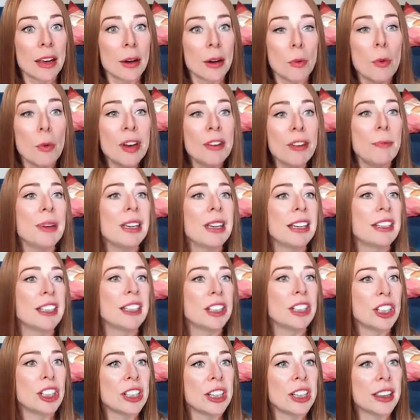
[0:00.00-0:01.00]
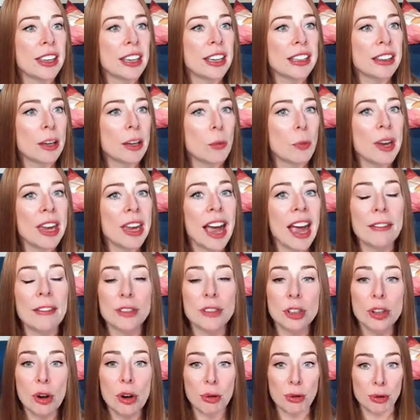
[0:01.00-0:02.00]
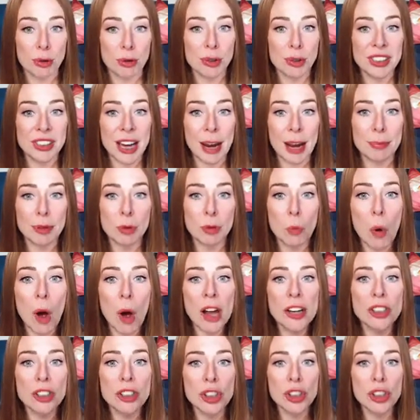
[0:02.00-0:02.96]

we've been conditioned to think that we have to go through steps 1,